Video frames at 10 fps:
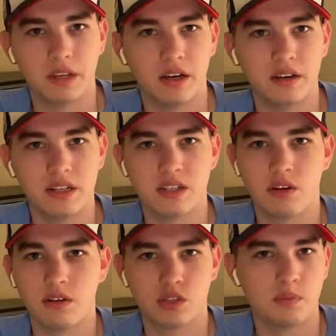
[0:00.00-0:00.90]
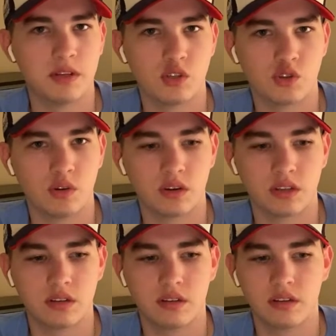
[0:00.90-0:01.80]
He's always been strong
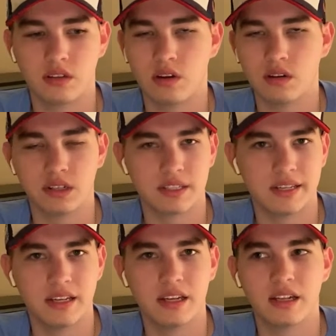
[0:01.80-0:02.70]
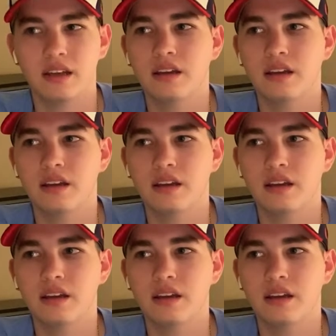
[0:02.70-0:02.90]
at Darlington,